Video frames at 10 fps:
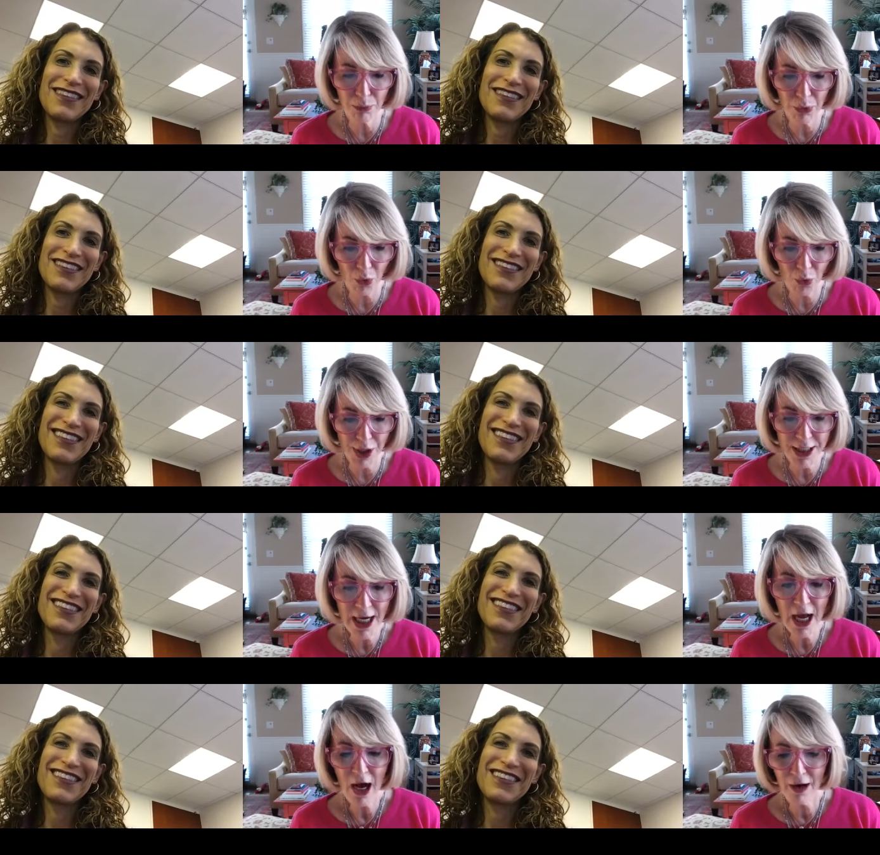Speaker 1: board
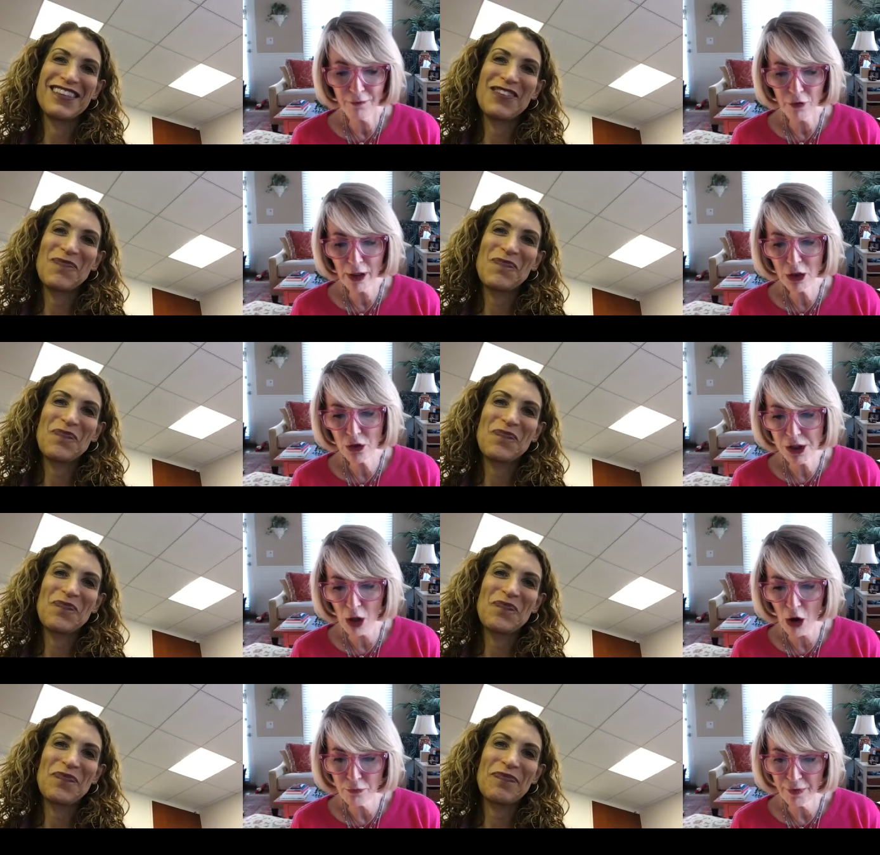of Rutgers
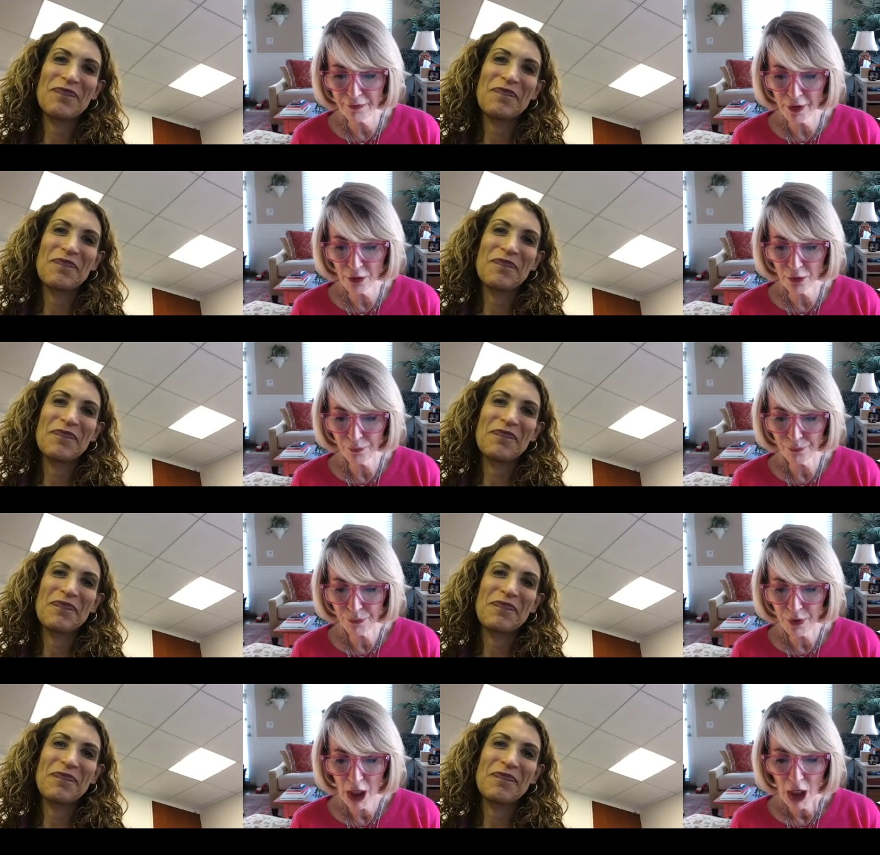Law Review.
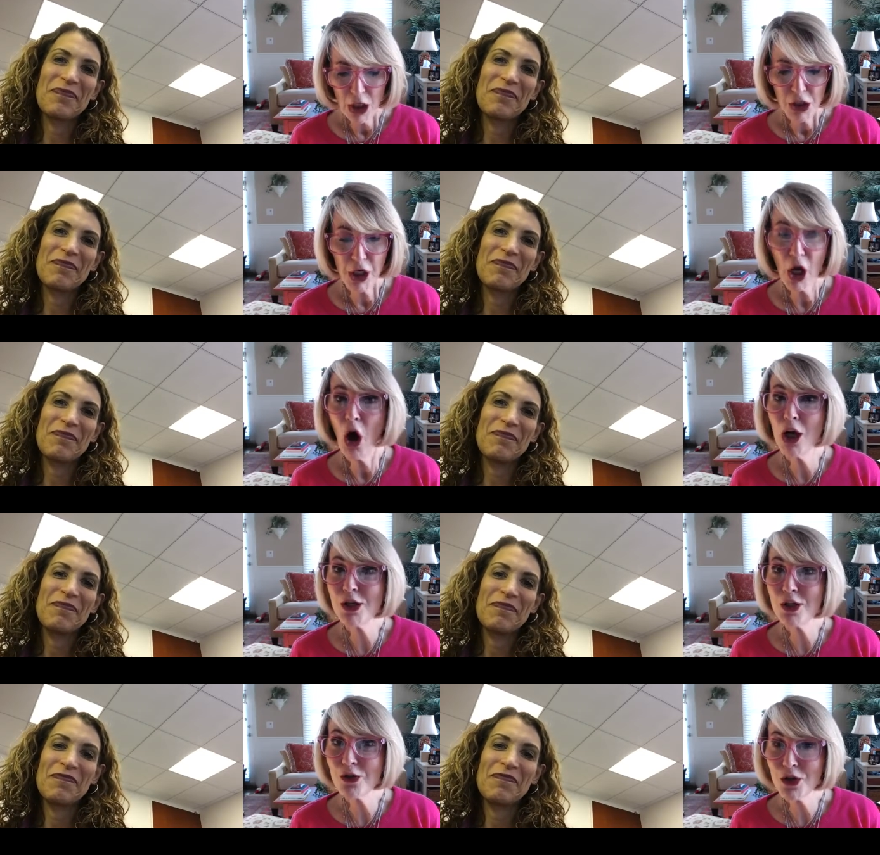She
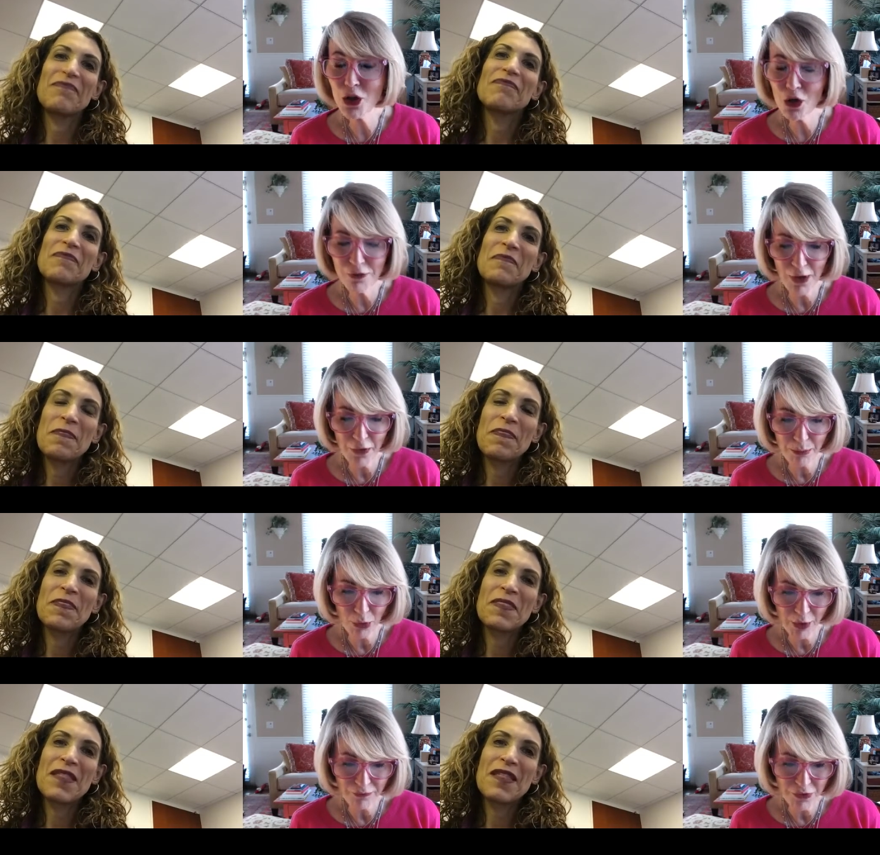also serves on the
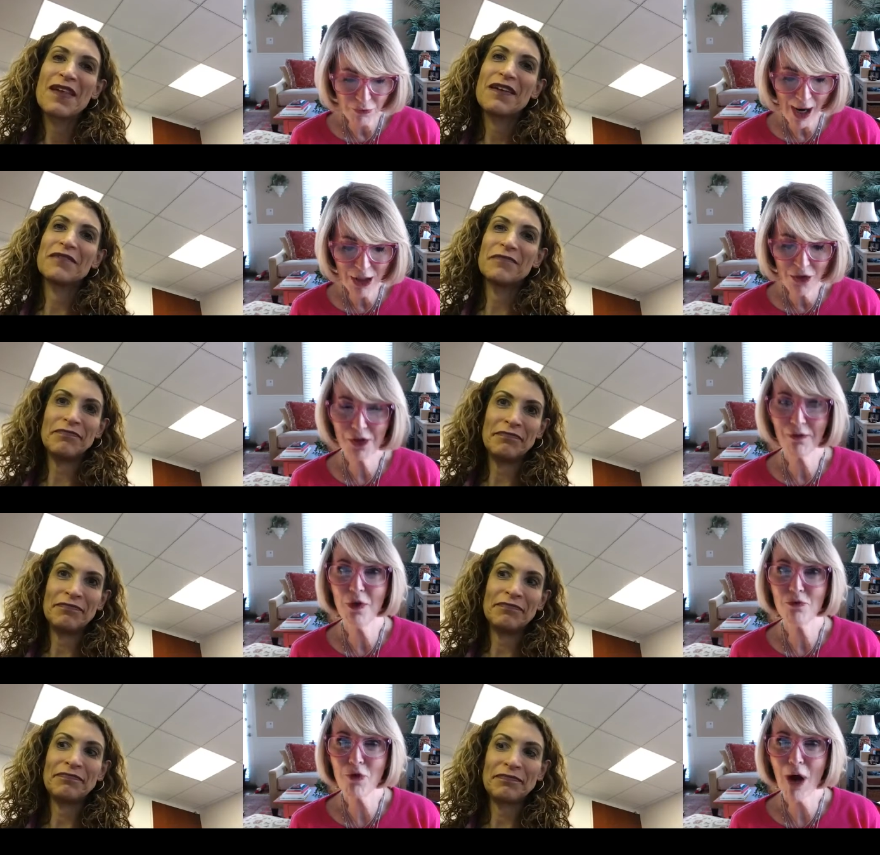board of directors of
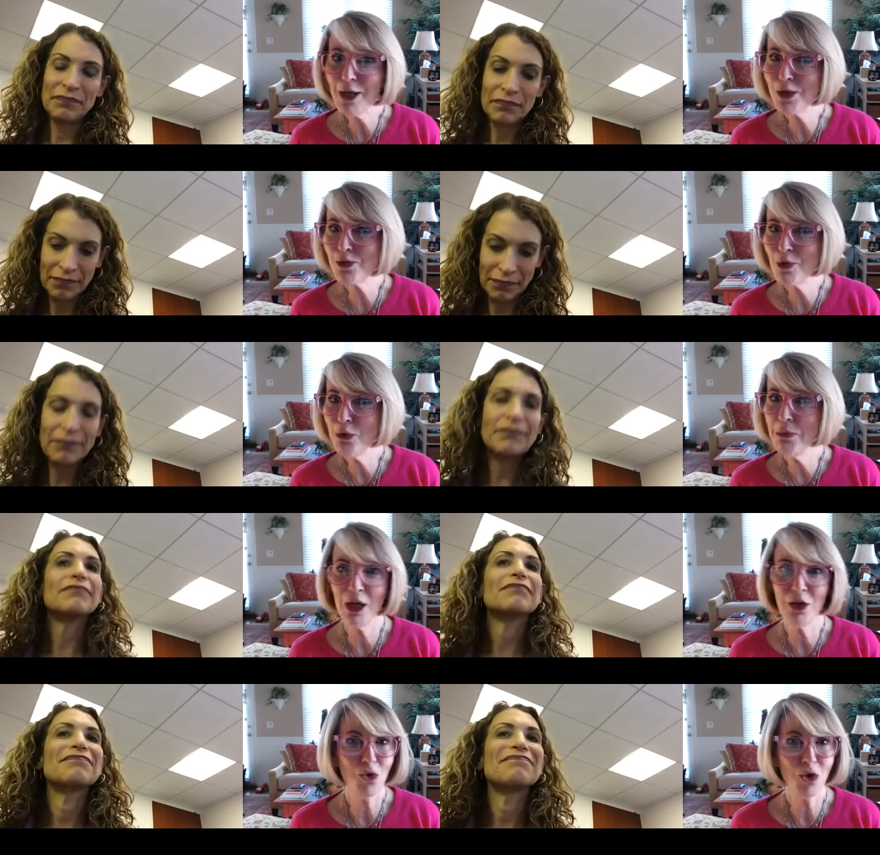the Writers' Room
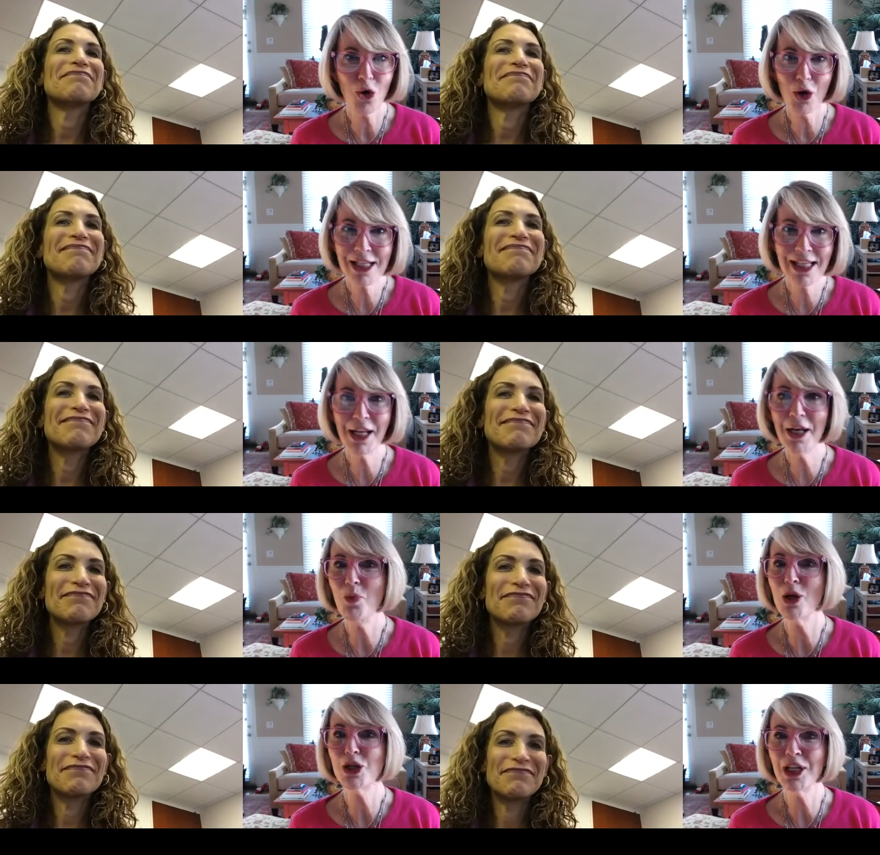in New York City,
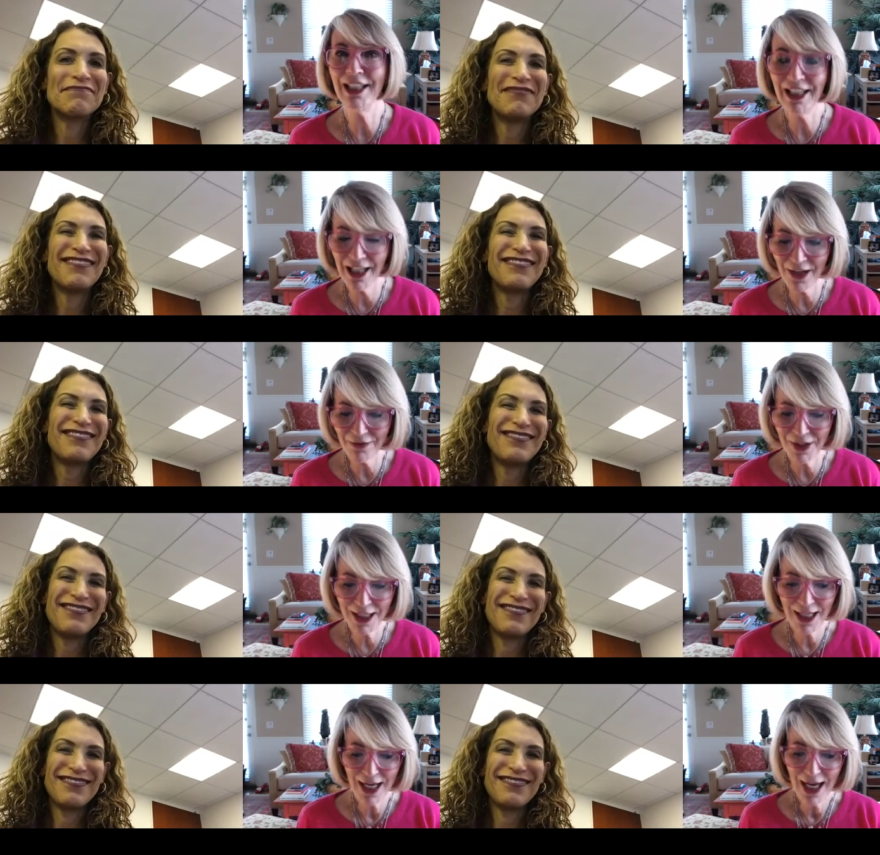where she lives